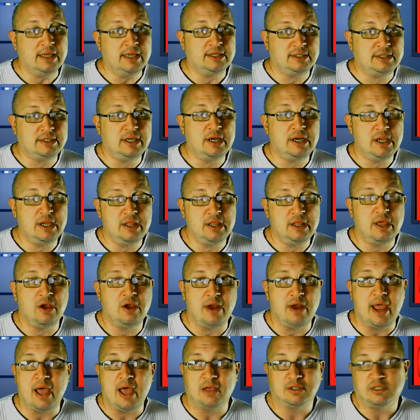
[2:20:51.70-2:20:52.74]
sitting there
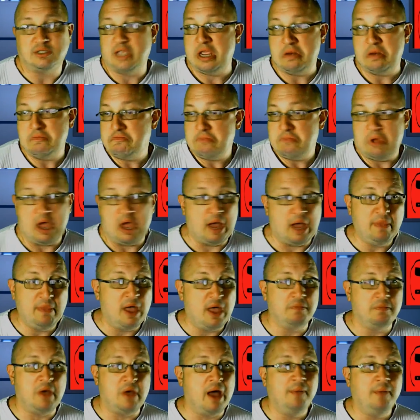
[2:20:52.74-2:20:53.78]
now saying, "I'm
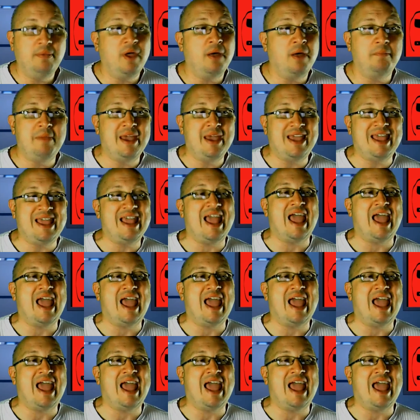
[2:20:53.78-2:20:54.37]
not making